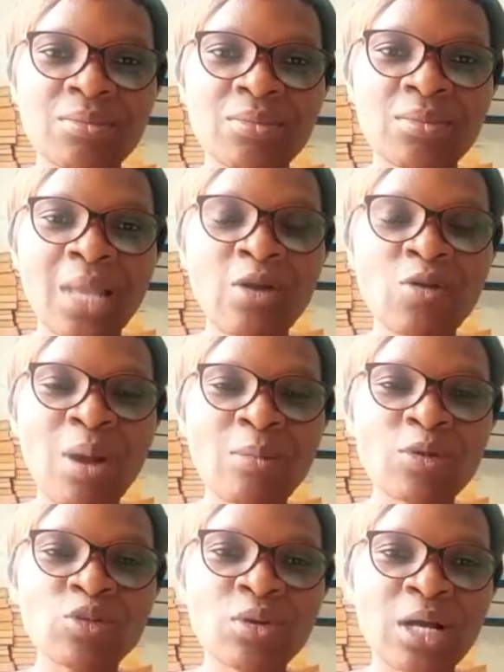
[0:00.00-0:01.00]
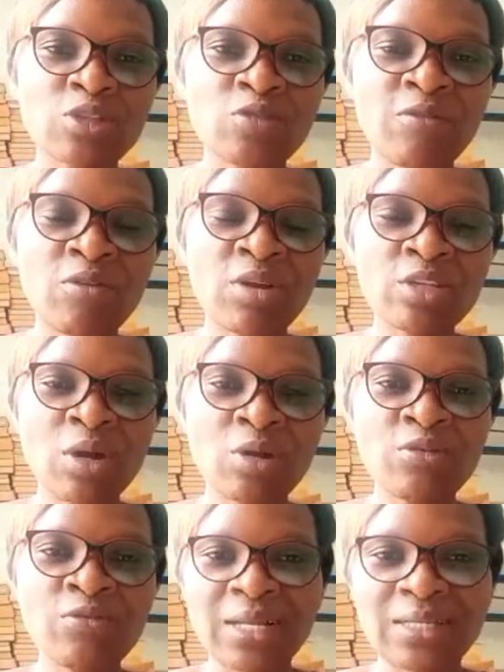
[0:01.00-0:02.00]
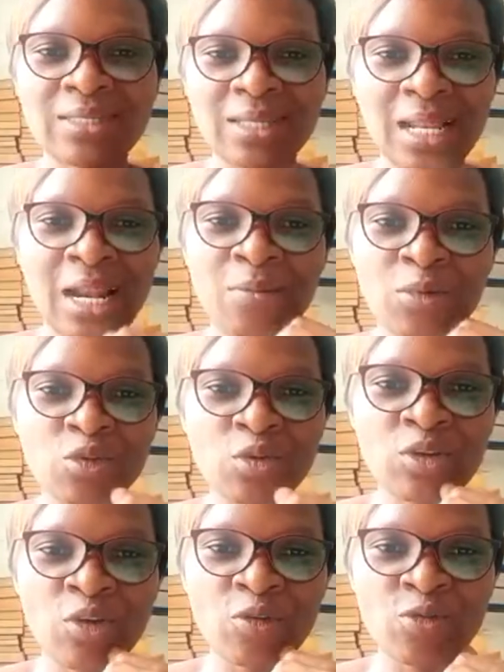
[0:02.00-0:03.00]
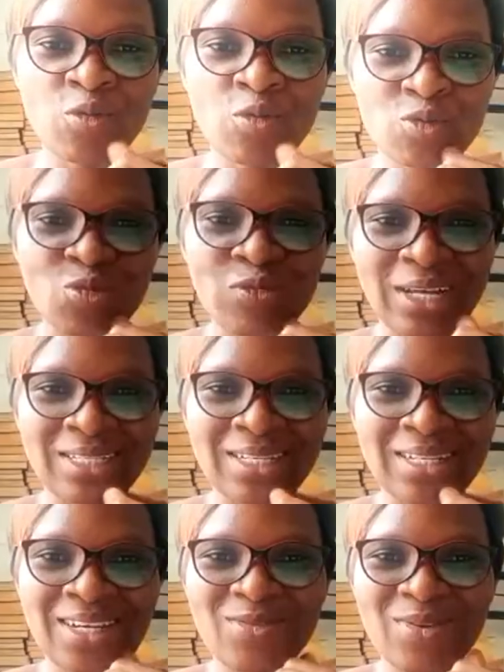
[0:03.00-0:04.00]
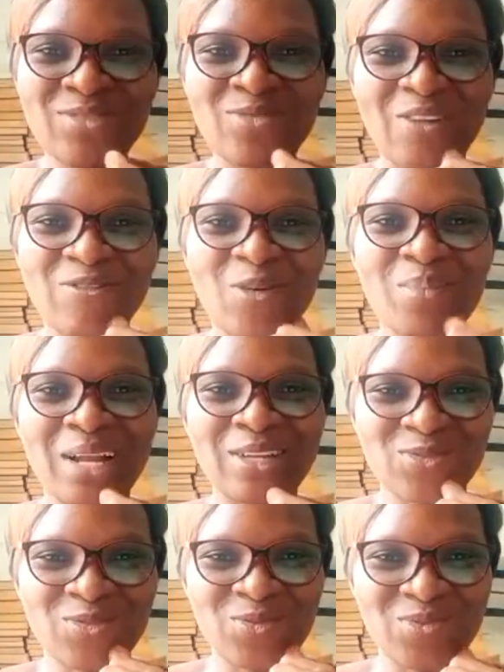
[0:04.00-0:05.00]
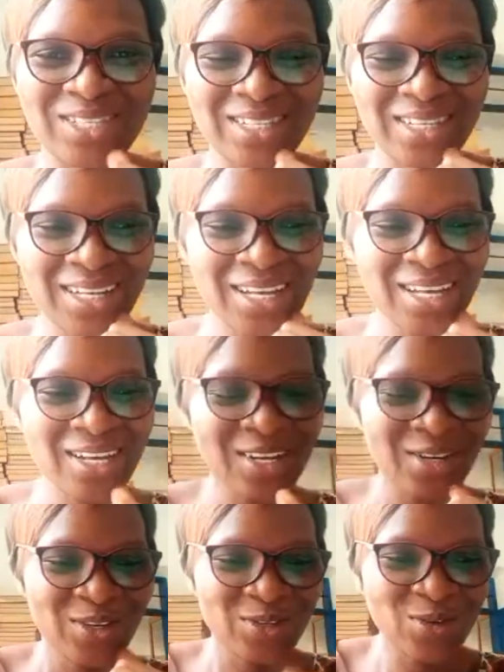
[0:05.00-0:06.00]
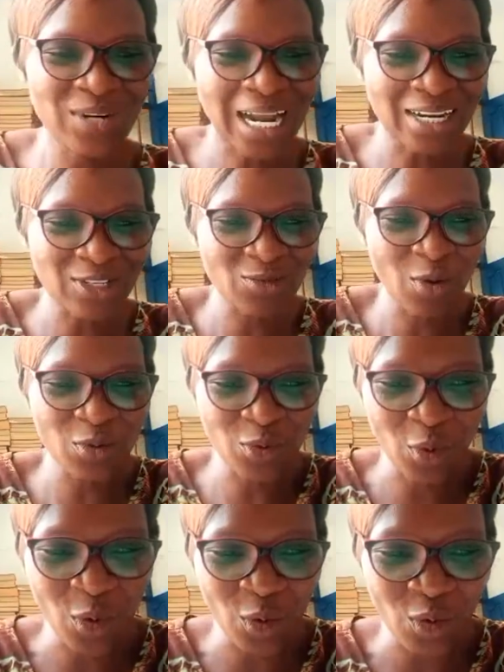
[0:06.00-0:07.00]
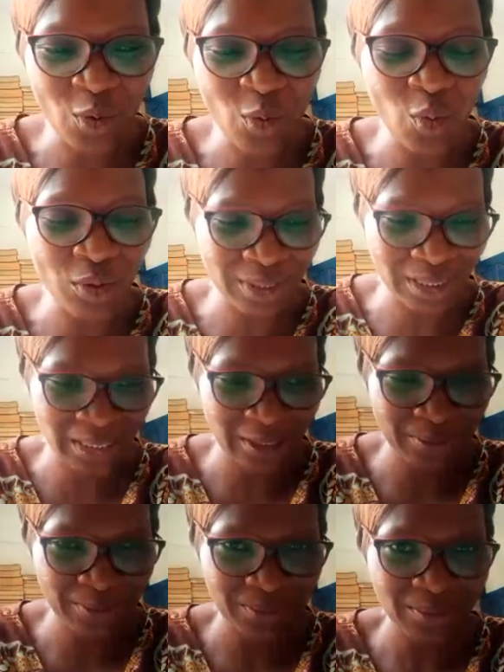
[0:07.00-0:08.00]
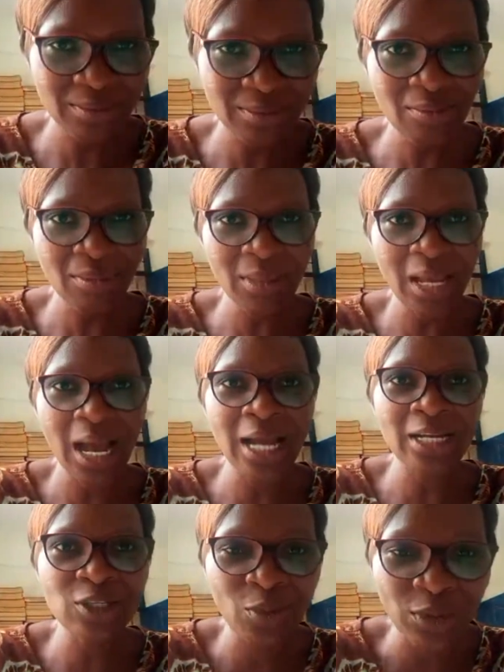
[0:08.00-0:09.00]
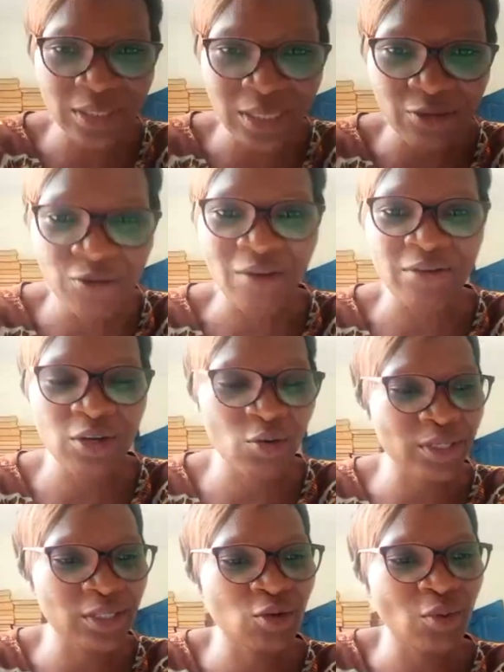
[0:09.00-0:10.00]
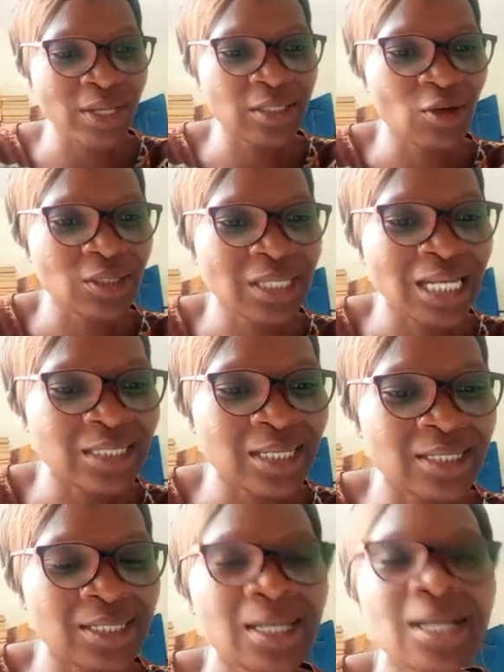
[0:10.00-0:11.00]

I'm not sure you can survive unless you are doing fasting. And I'm not sure any of you want to do fasting when you have not planned to do it. So that is what we call wants. At this point, if you have any question, you write in the chat section.